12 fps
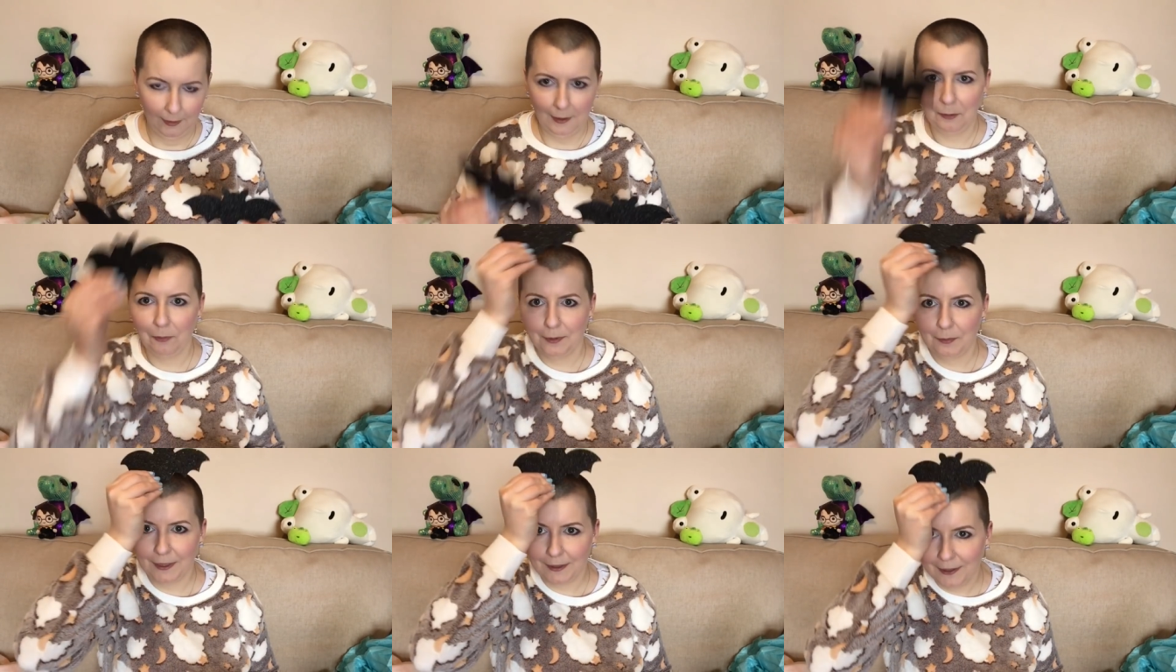I want
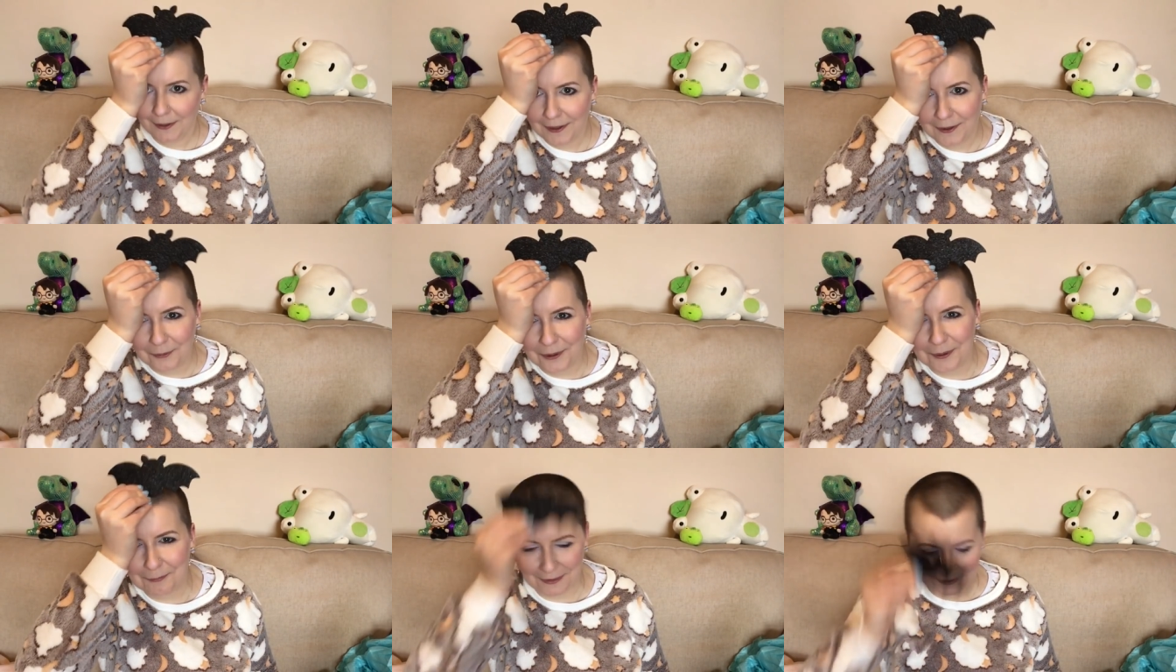to make a
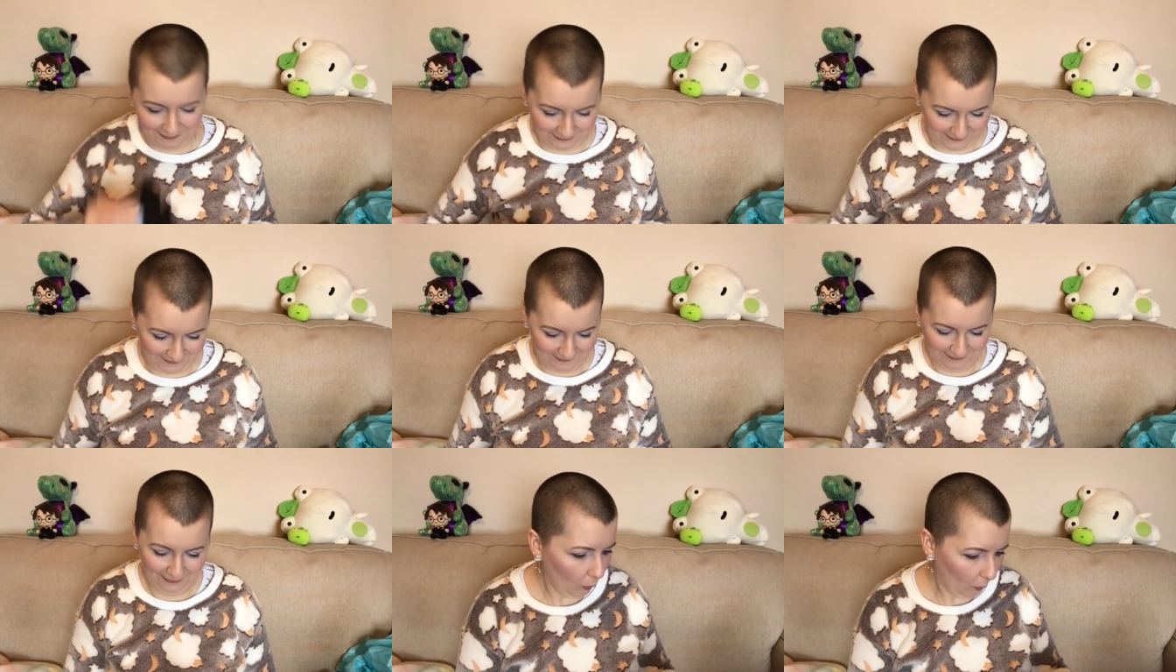thing.
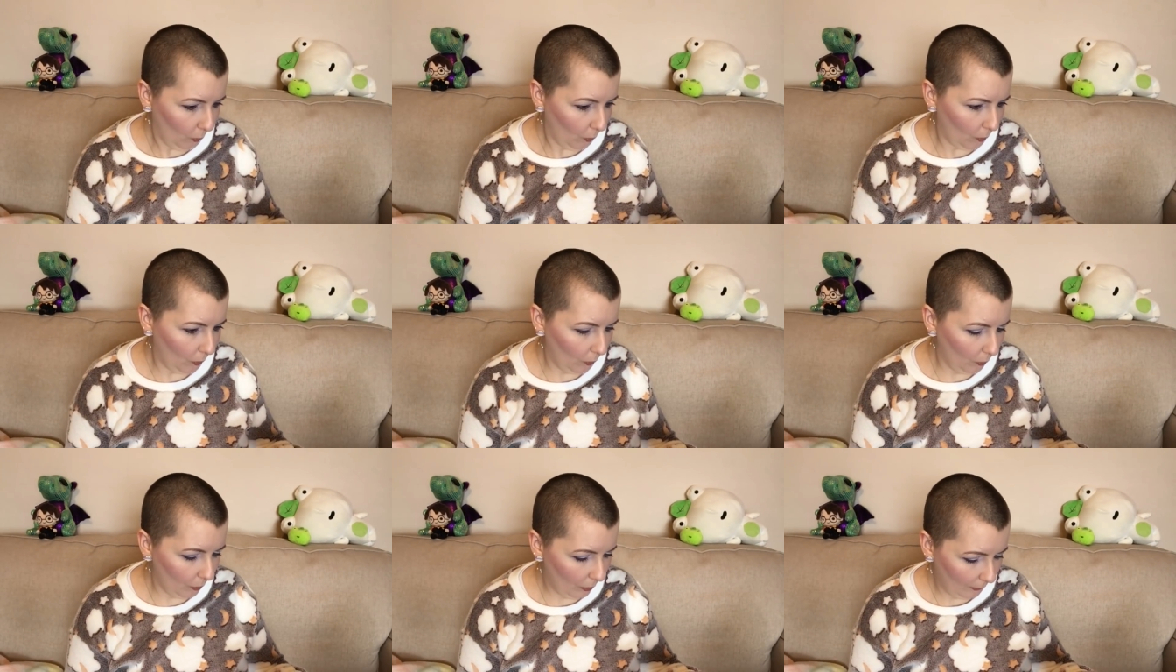
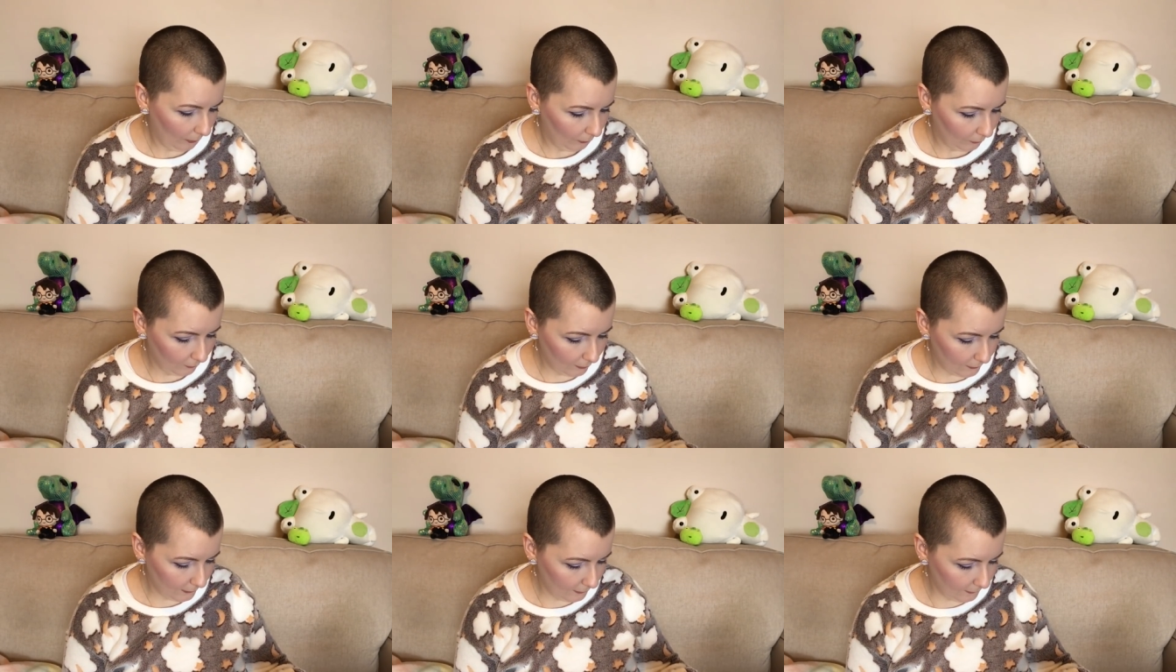Ooh,
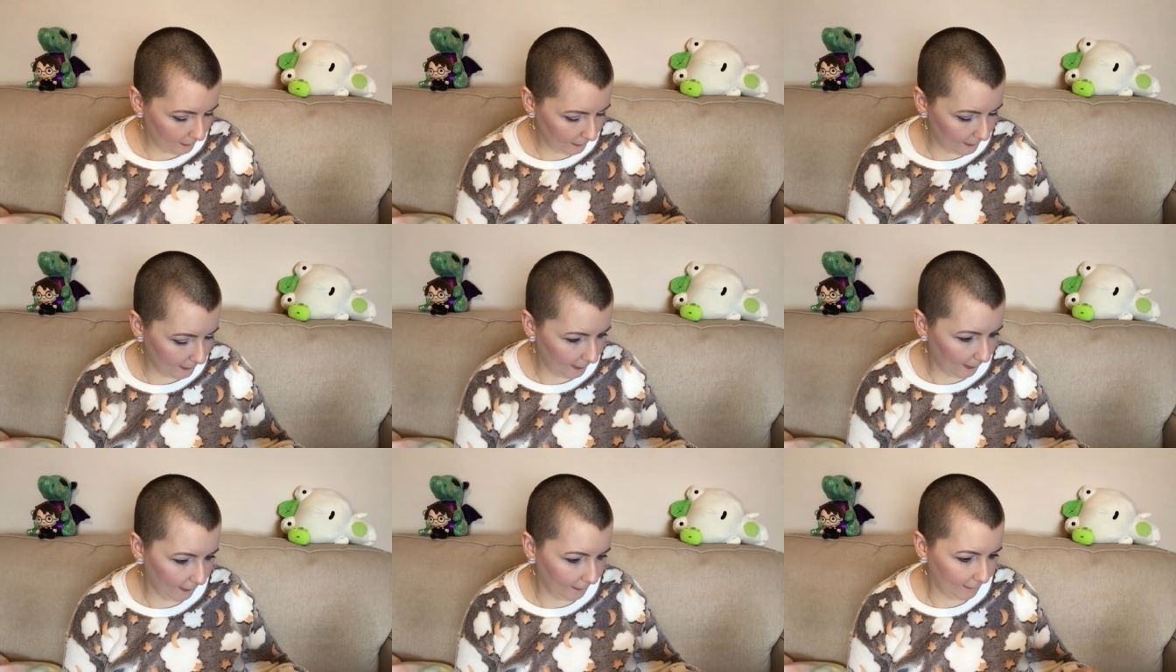
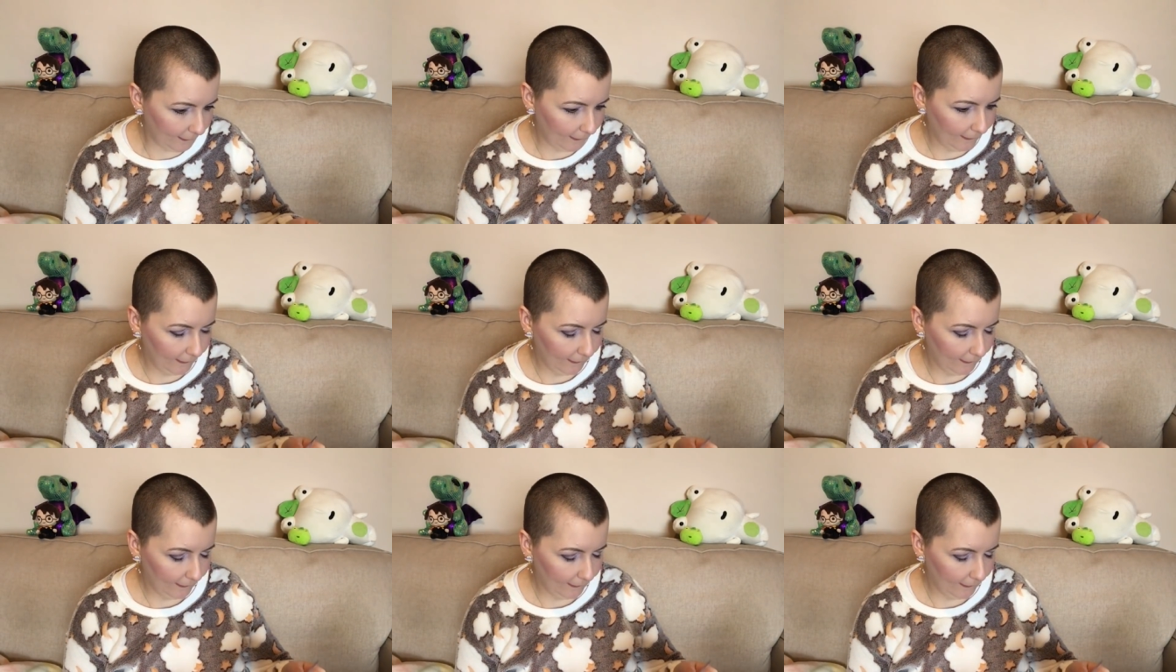stickies.